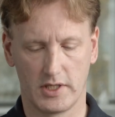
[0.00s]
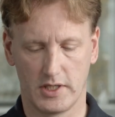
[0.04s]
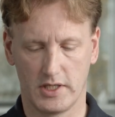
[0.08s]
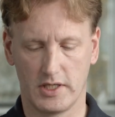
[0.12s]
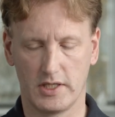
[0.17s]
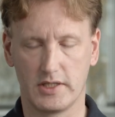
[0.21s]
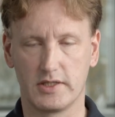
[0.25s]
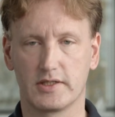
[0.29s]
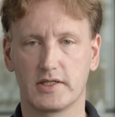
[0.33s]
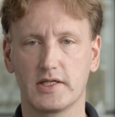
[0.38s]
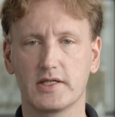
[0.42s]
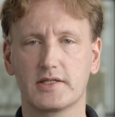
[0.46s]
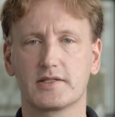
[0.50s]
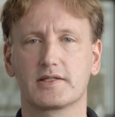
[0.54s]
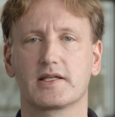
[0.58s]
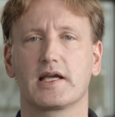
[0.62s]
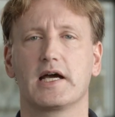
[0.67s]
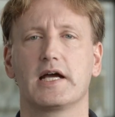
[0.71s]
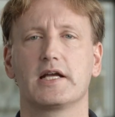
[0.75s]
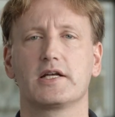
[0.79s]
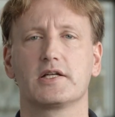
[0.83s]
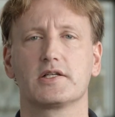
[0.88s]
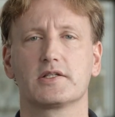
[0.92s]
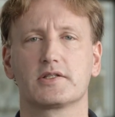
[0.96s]
in this
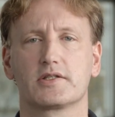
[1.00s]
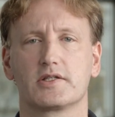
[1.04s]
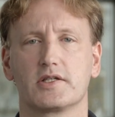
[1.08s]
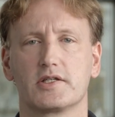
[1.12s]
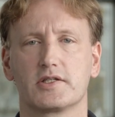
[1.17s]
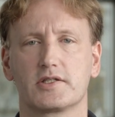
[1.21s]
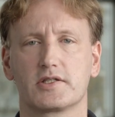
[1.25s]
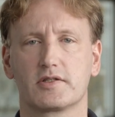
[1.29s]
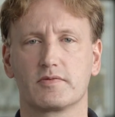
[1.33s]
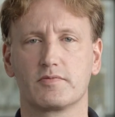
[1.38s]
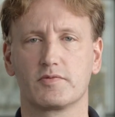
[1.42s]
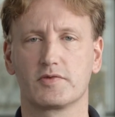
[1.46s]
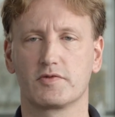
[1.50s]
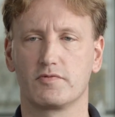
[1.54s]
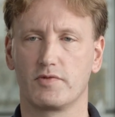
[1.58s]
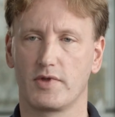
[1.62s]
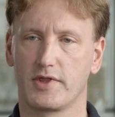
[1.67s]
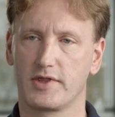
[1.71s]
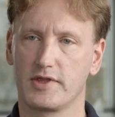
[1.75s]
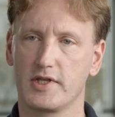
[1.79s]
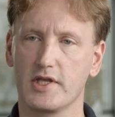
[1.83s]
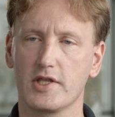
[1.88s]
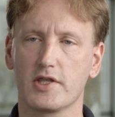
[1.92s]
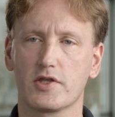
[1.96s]
guiding systems
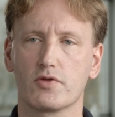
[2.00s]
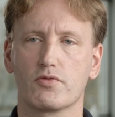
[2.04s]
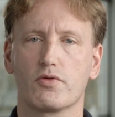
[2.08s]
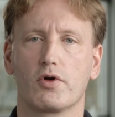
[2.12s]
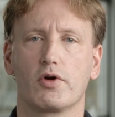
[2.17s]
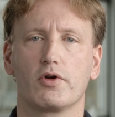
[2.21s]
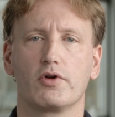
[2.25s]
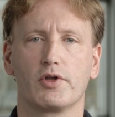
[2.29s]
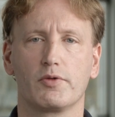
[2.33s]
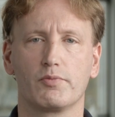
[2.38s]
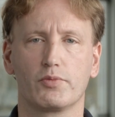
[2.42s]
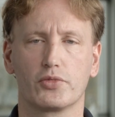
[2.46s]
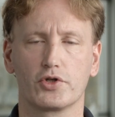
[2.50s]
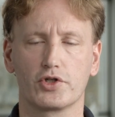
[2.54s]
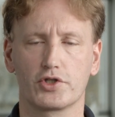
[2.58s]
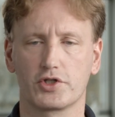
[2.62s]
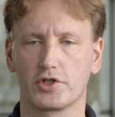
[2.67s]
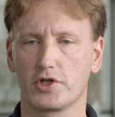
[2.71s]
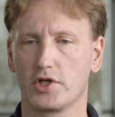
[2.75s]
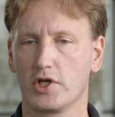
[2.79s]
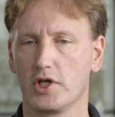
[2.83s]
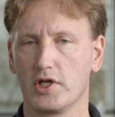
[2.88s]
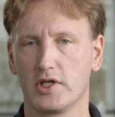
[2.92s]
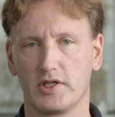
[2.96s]
with this rolling bush
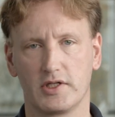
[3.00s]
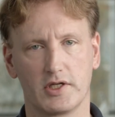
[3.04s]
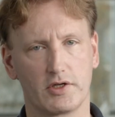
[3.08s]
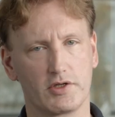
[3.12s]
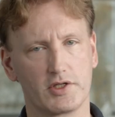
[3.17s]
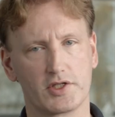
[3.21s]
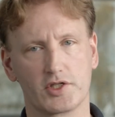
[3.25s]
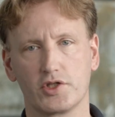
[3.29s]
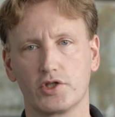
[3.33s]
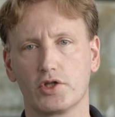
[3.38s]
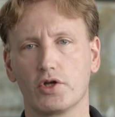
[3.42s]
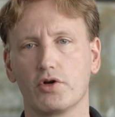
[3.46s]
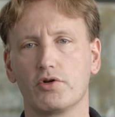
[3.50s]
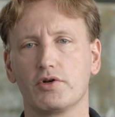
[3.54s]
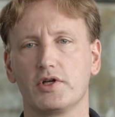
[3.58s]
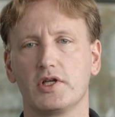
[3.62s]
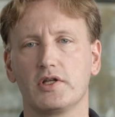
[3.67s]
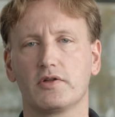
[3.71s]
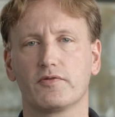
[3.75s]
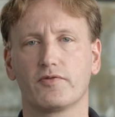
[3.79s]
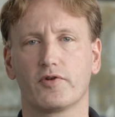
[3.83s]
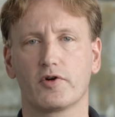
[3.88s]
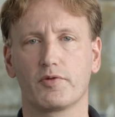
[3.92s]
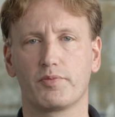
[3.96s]
there is no
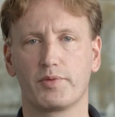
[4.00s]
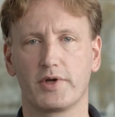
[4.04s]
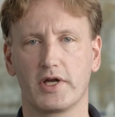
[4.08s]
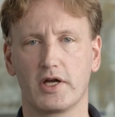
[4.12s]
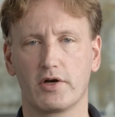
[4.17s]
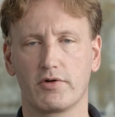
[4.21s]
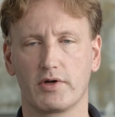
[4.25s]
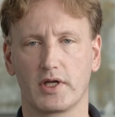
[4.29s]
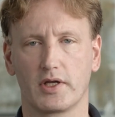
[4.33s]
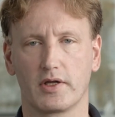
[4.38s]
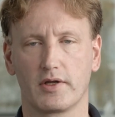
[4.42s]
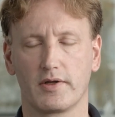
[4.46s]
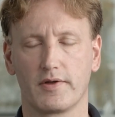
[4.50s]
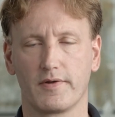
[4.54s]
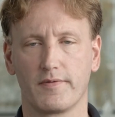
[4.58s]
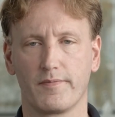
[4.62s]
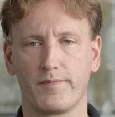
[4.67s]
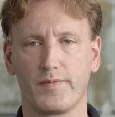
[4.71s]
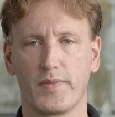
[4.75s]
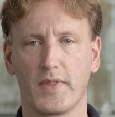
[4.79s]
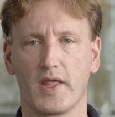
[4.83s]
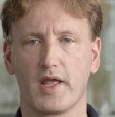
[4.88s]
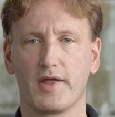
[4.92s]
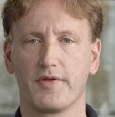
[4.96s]
need for pairing.
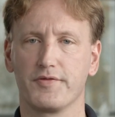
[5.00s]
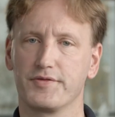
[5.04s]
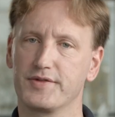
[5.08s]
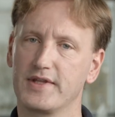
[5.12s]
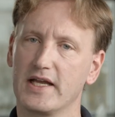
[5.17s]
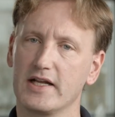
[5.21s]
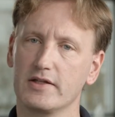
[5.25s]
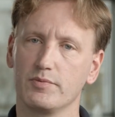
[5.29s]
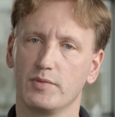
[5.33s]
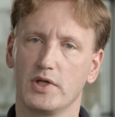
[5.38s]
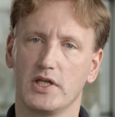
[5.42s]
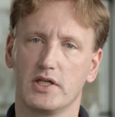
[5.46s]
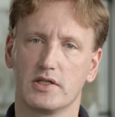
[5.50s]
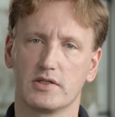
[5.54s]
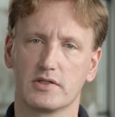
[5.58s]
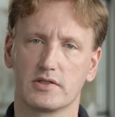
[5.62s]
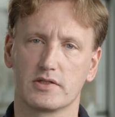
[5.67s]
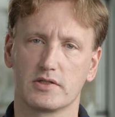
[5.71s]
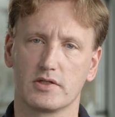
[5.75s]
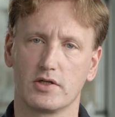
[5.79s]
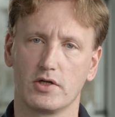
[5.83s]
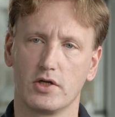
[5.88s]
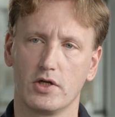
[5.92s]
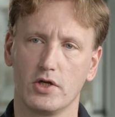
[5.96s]
That
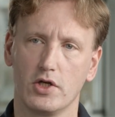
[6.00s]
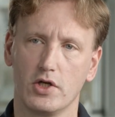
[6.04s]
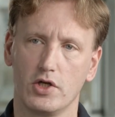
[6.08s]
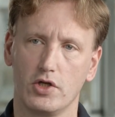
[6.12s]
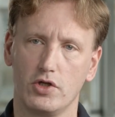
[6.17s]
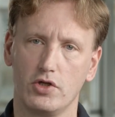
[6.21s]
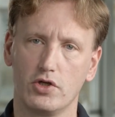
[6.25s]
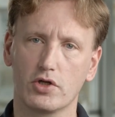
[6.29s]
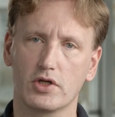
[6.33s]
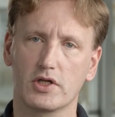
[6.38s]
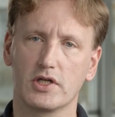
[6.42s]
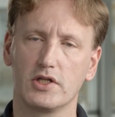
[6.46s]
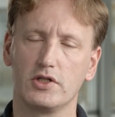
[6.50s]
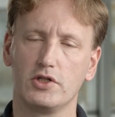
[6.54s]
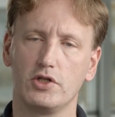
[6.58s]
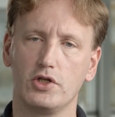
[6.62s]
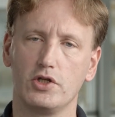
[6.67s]
means you can